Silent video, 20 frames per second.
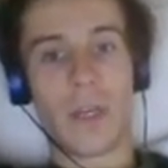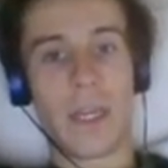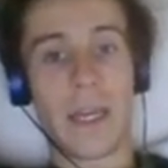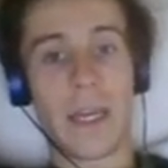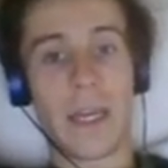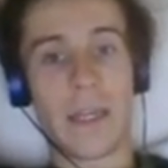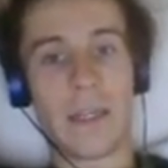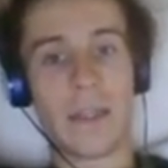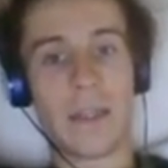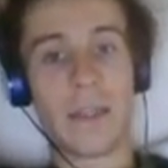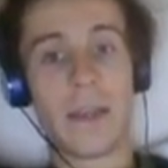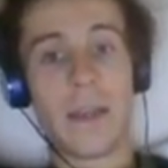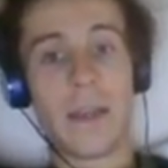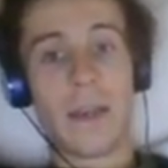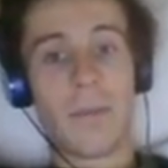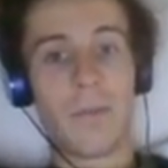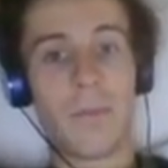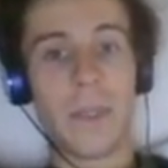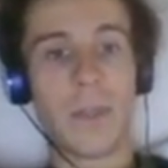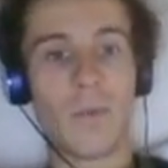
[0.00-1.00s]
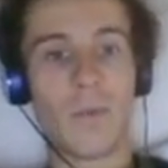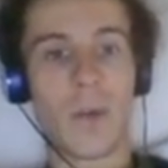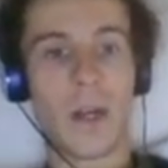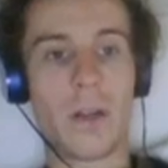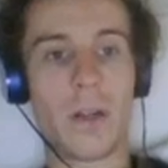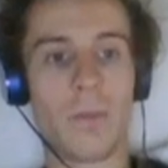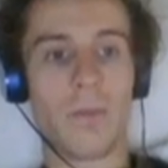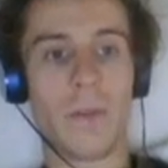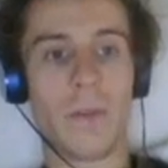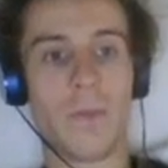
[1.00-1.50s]
And
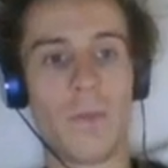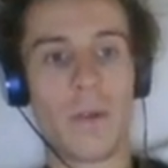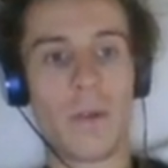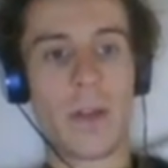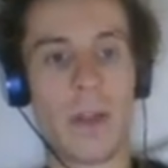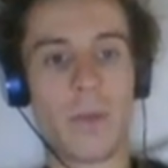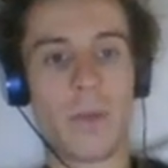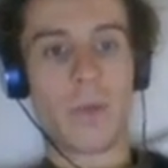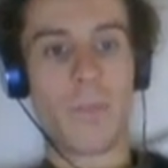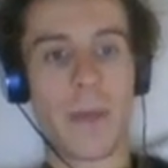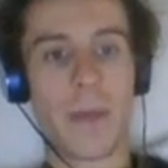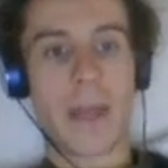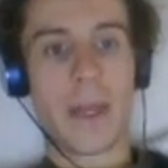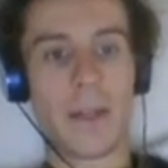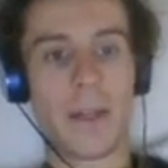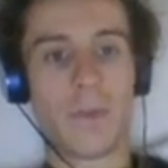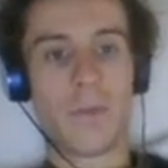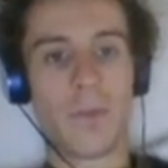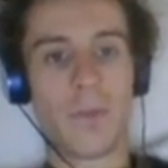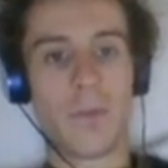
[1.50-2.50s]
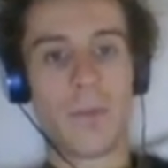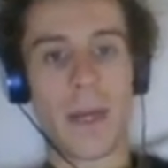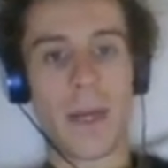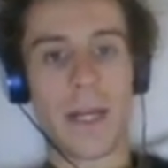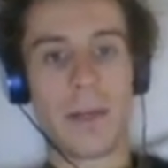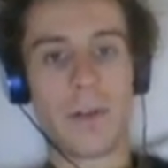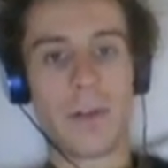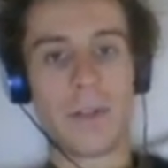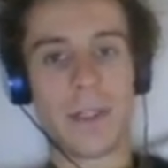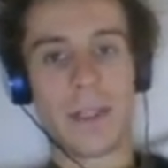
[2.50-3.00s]
meanwhile, before they were banned for
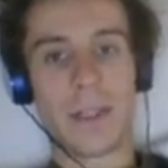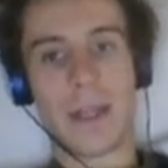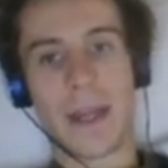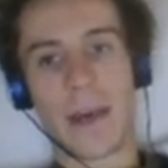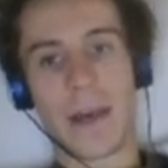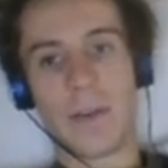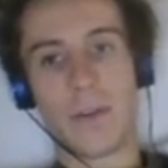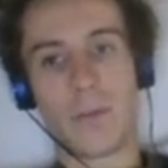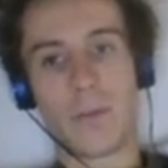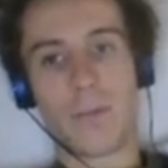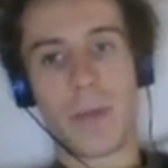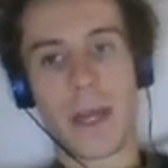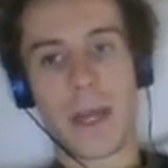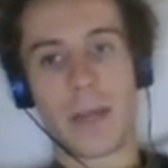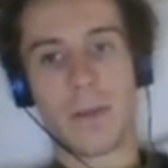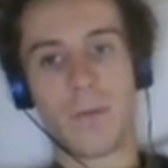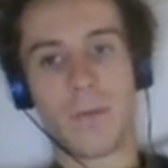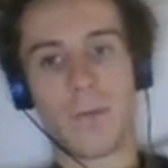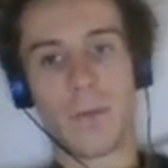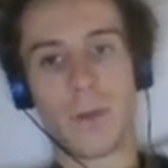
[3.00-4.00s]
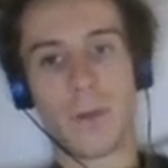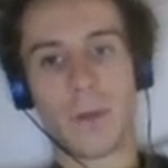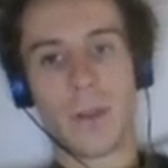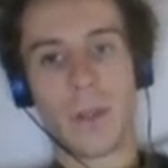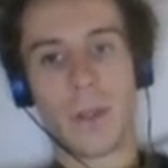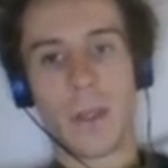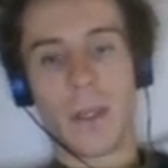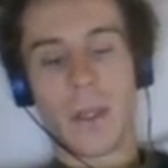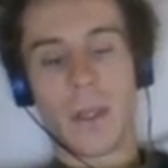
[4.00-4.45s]
minors, and now they're banned for